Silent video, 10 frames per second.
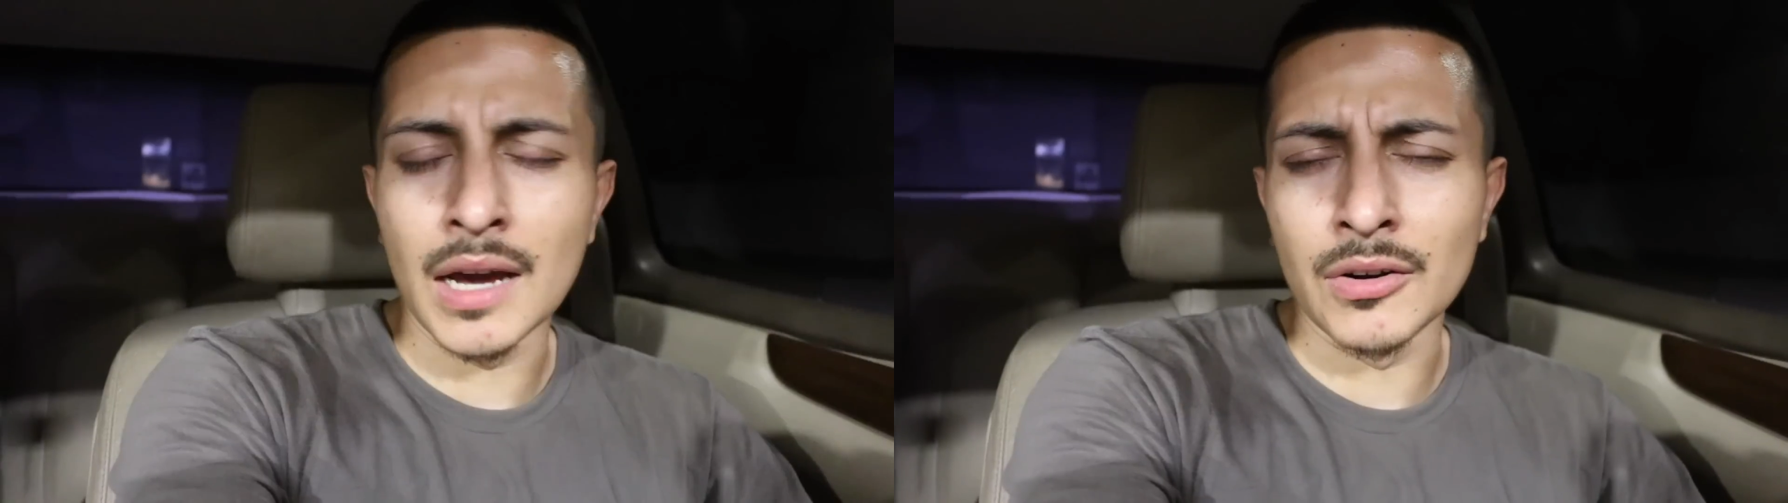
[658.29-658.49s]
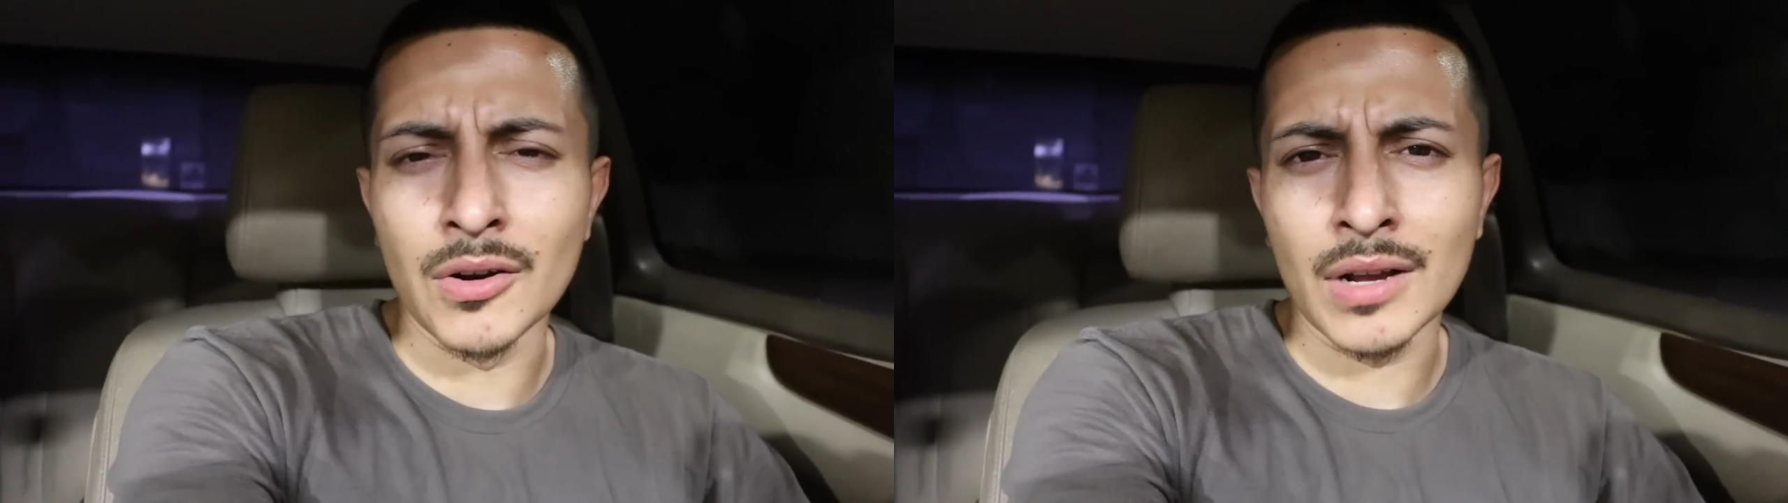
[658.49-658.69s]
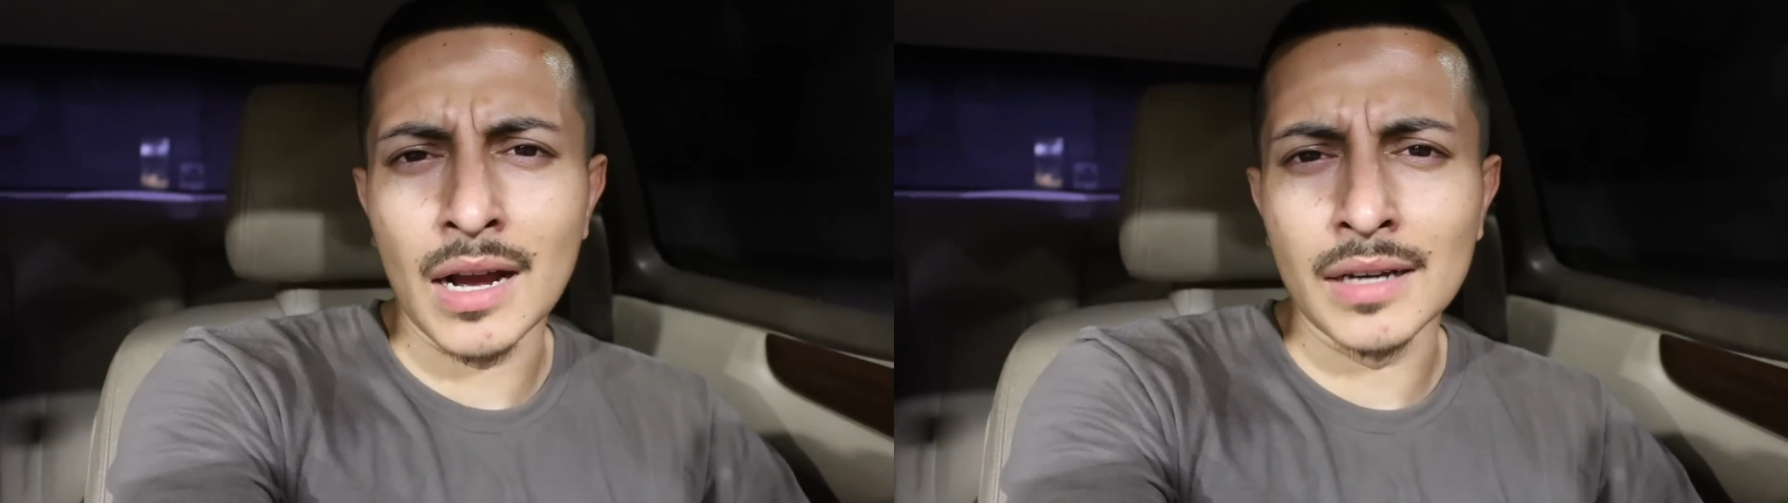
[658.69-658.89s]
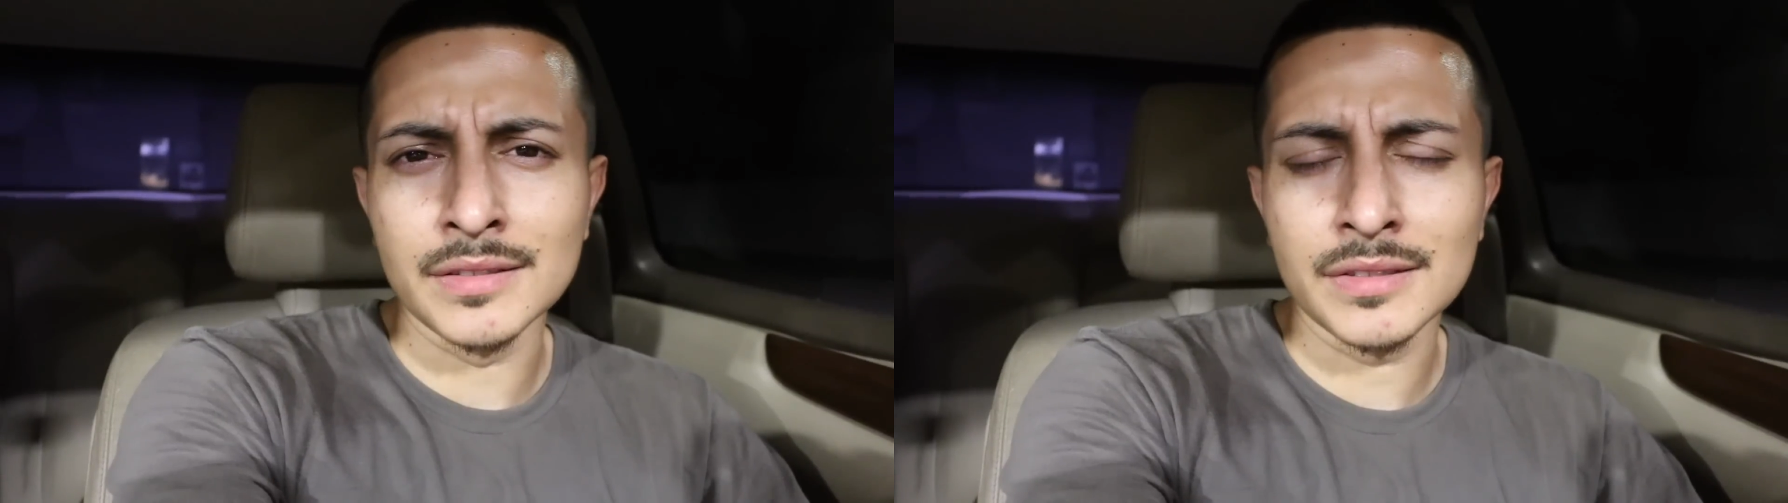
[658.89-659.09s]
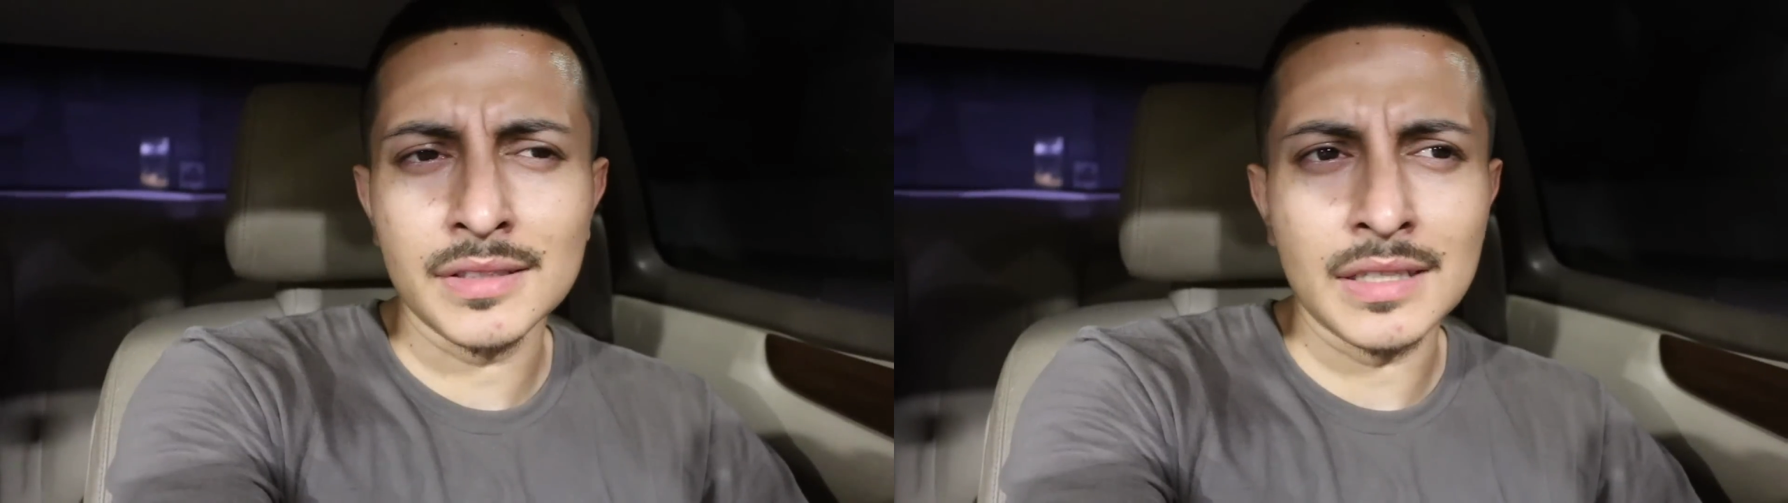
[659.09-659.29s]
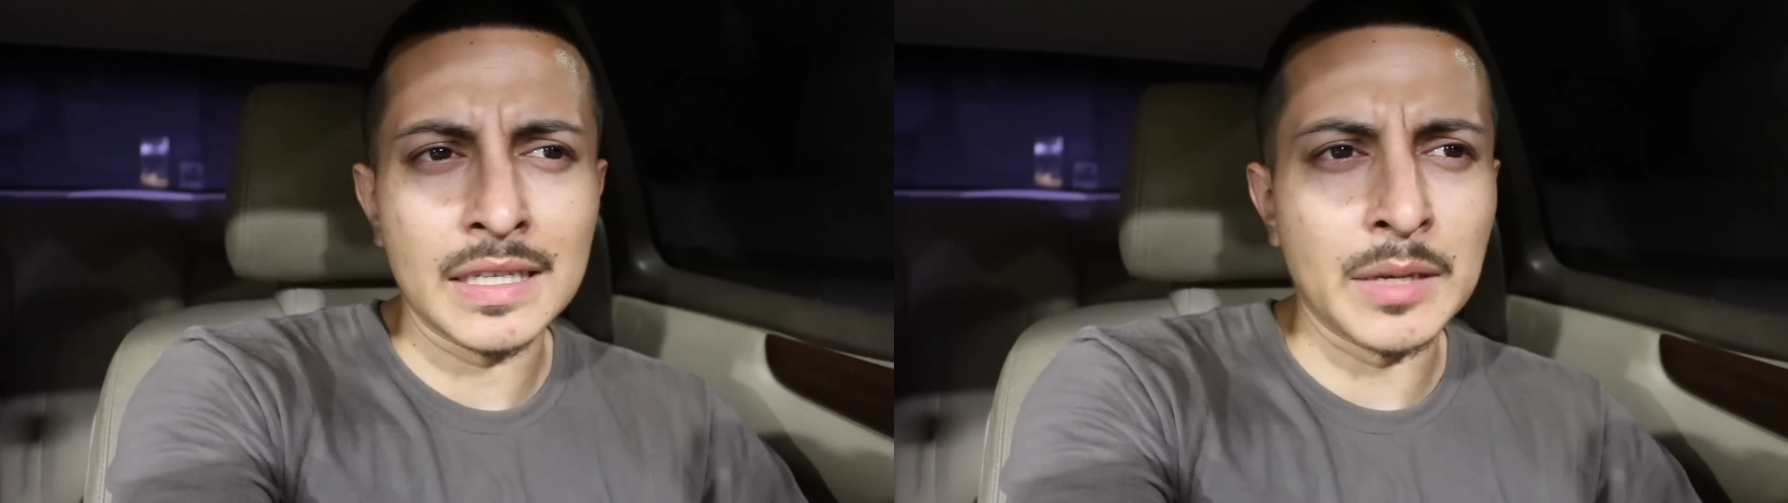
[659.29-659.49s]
I don't know, guys.